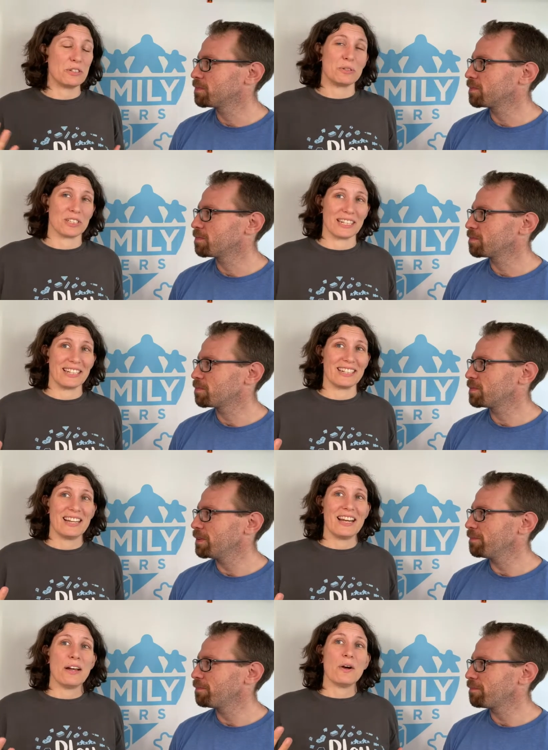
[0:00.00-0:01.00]
Speaker 1: usually. Yeah
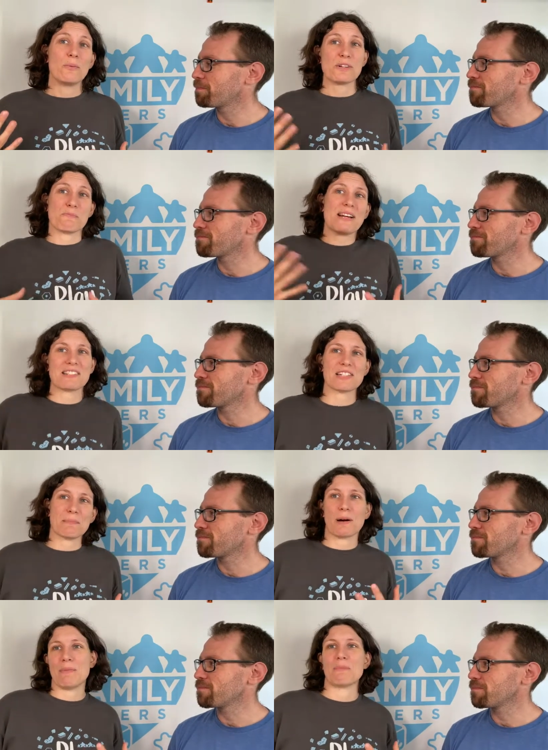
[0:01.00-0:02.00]
which messes
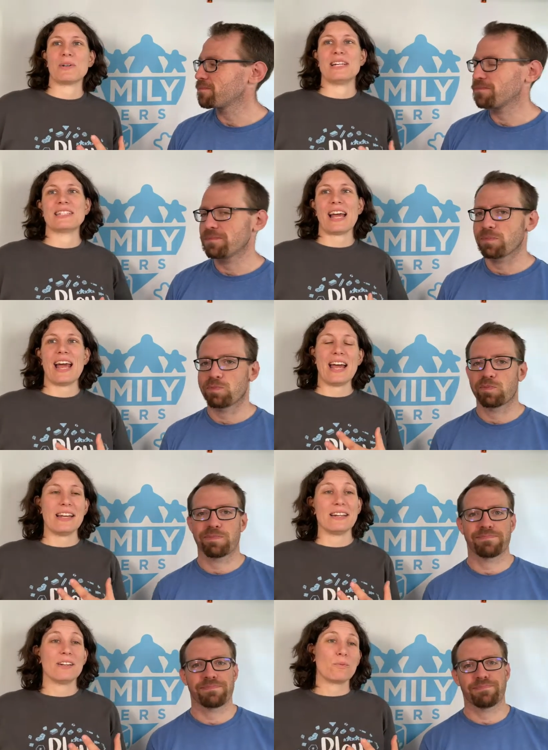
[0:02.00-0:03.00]
up our memories.
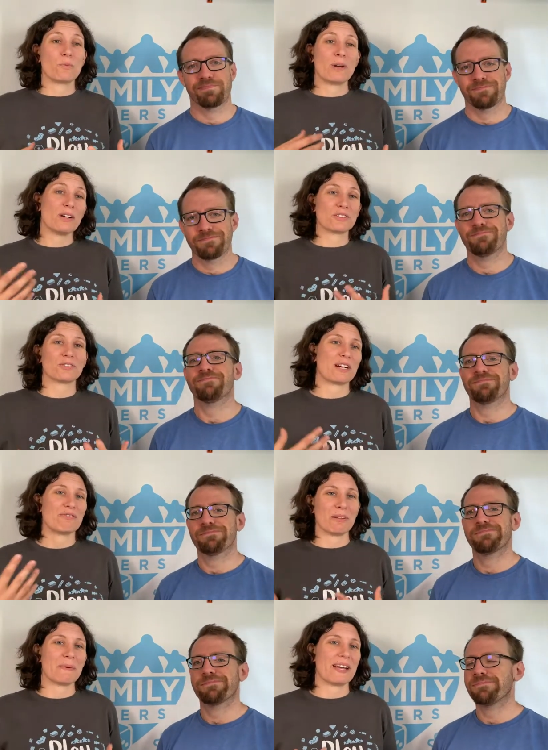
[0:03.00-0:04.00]
And we also tried
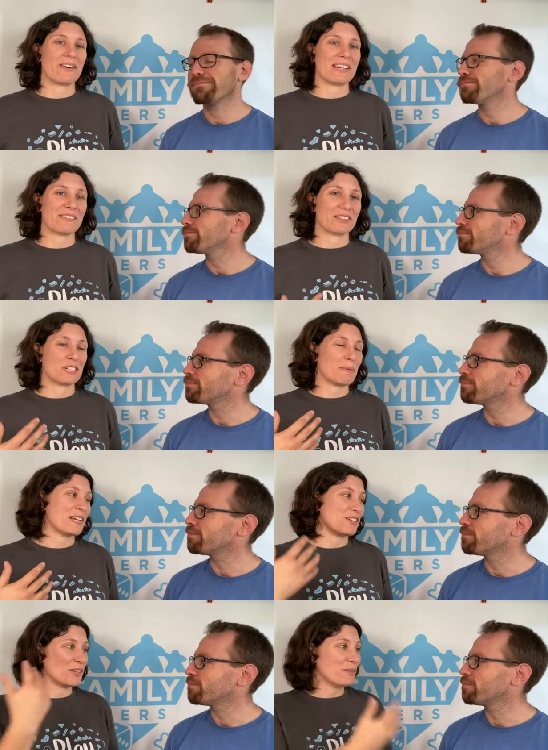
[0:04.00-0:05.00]
flipping out at different
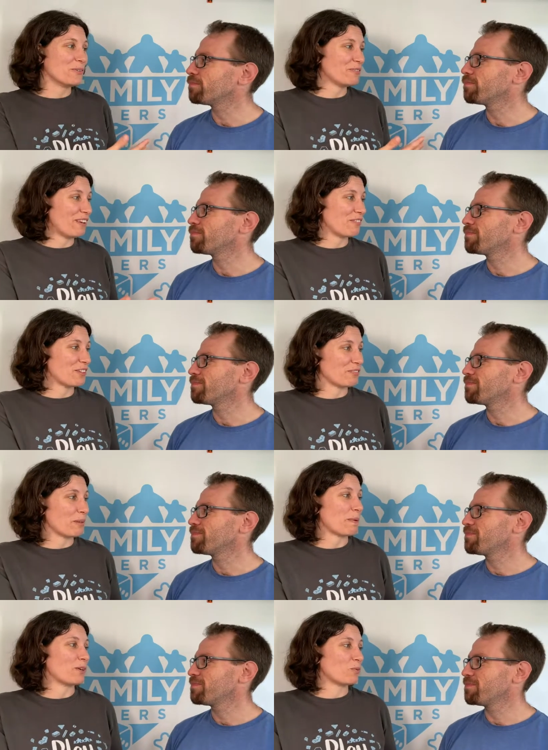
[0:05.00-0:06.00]
speeds. You favored
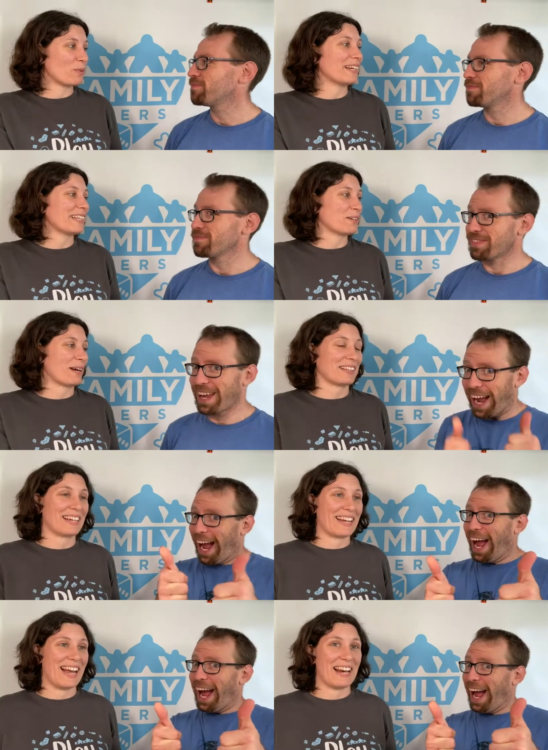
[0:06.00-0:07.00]
flipping really
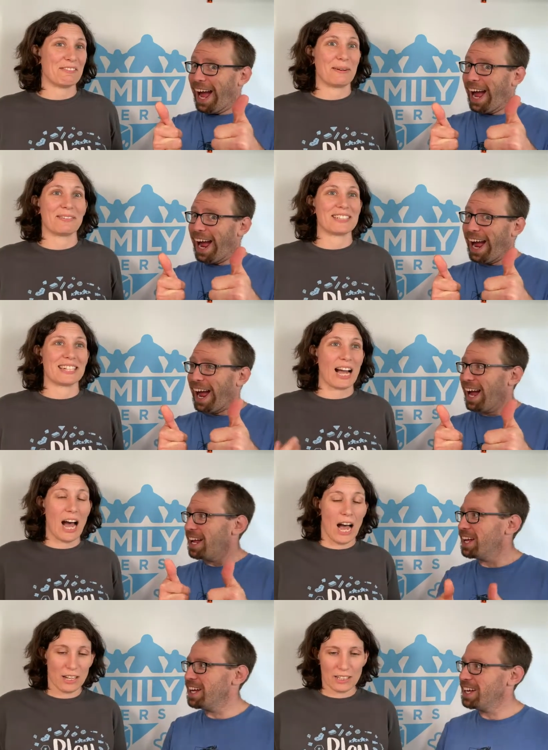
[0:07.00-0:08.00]
quickly, and everybody was like,
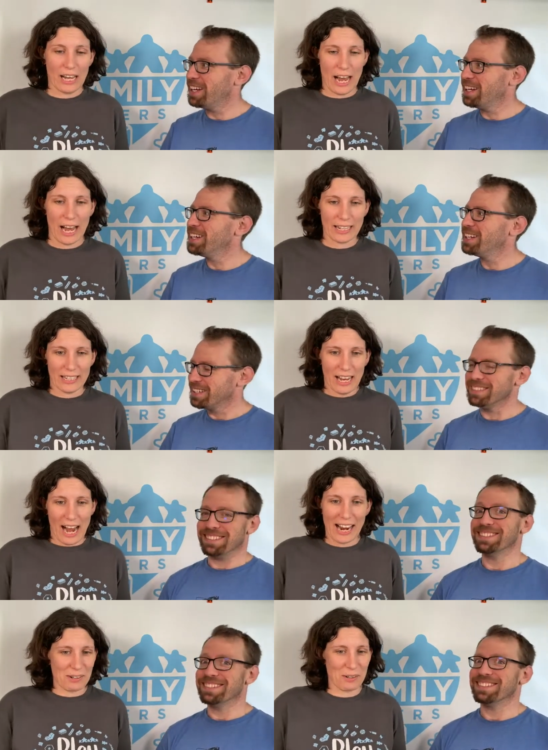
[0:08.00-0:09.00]
"Ah, uh, uh,
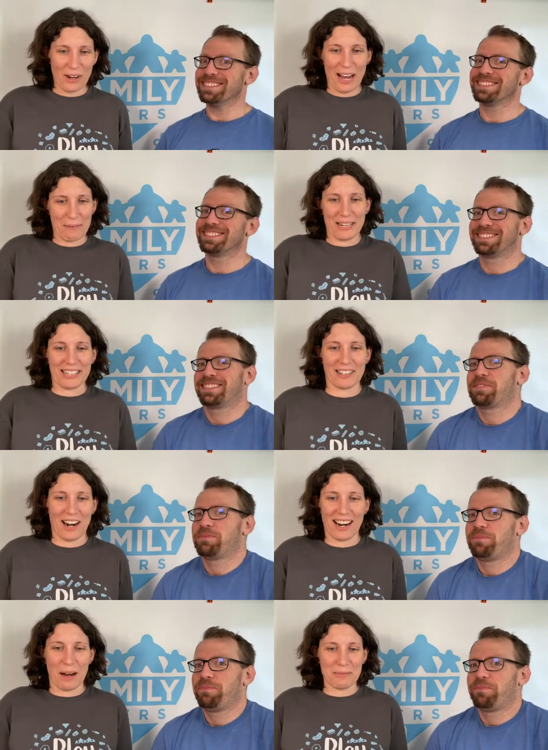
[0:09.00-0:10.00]
I don't know how many there
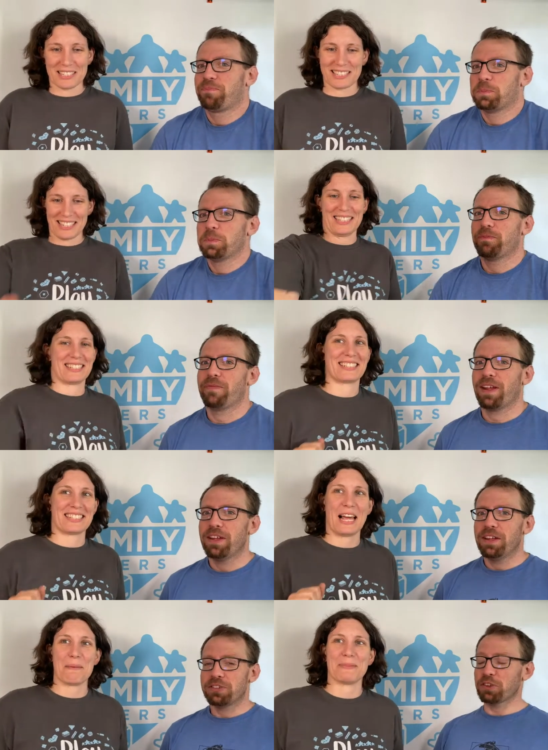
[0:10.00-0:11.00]
are. I'm just gonna
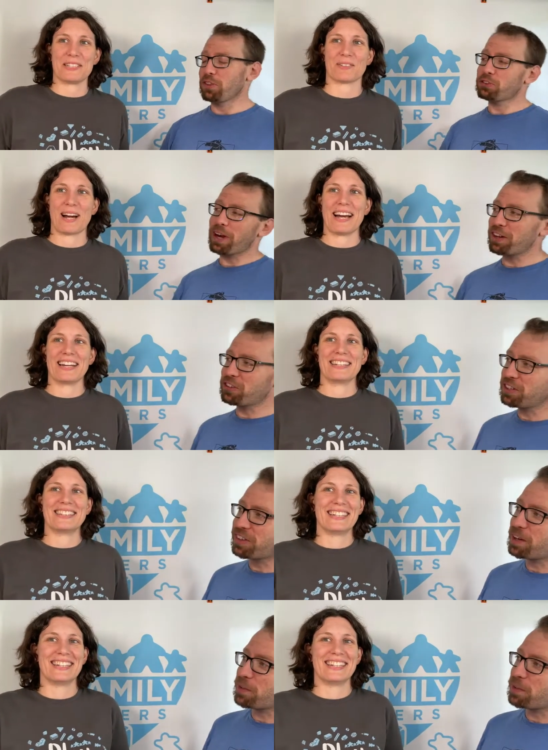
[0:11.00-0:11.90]
slap." So the try. strategy is the head